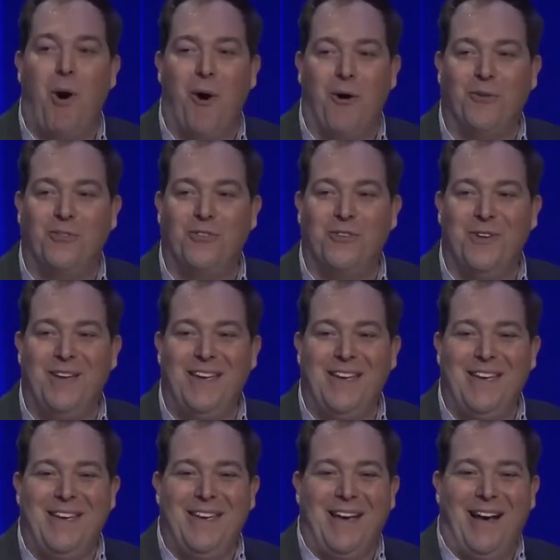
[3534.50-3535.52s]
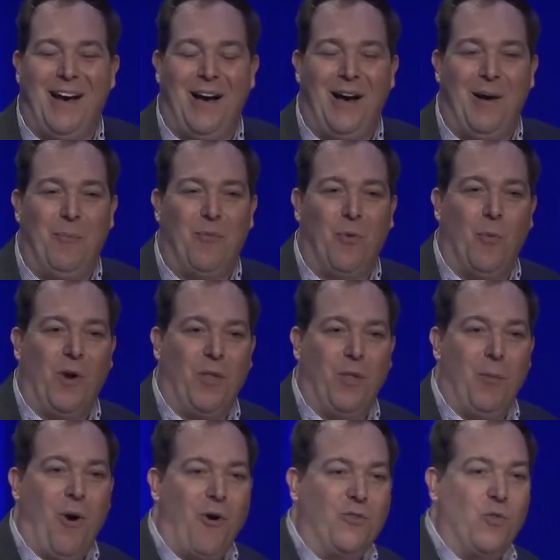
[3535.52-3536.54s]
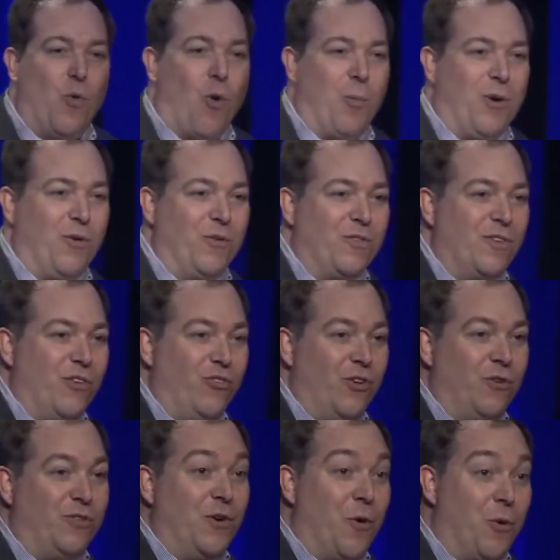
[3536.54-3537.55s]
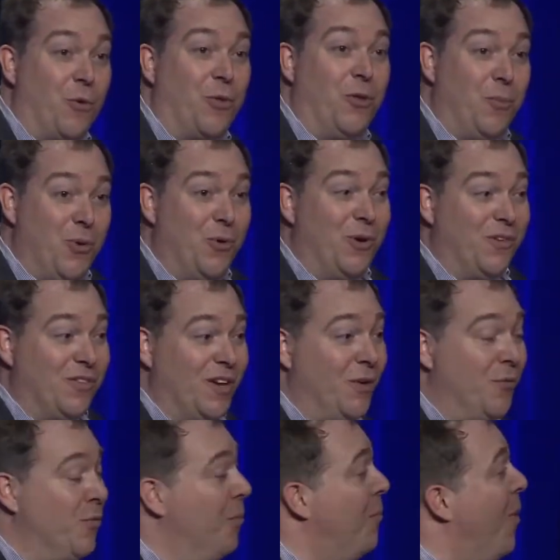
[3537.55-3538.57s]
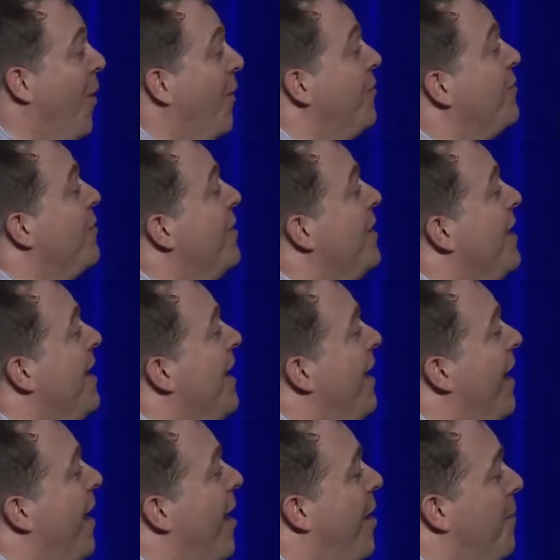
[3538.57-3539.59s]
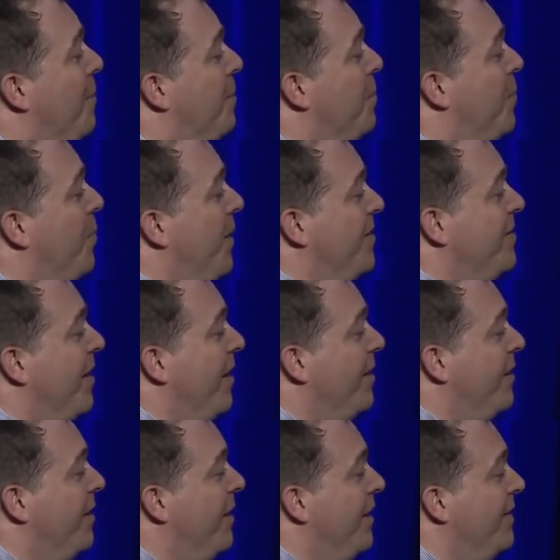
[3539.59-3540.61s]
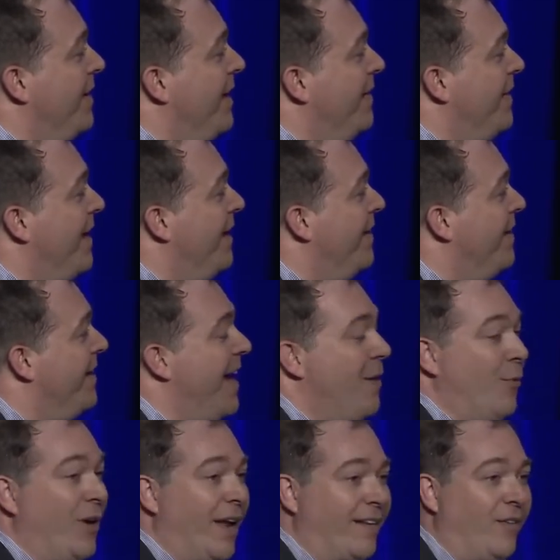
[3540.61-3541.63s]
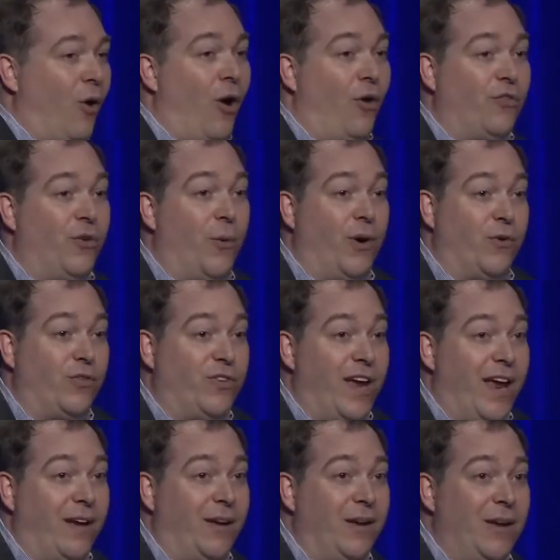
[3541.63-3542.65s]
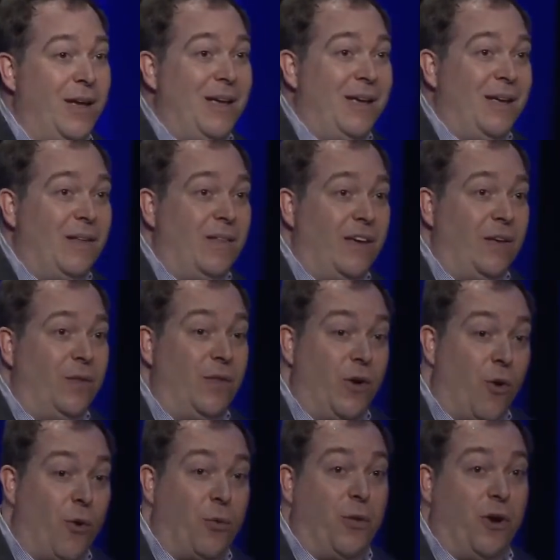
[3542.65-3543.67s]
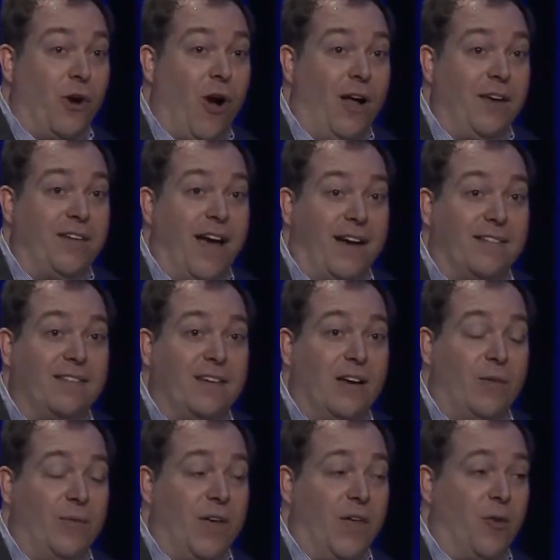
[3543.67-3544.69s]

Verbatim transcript: Mars. Um, from one of the Mars orbiters. It shows the Earth and the Moon as seen from Mars. Um, but uh, at, the, at the end of the day, we'd like to also understand the, the Earth in the context of the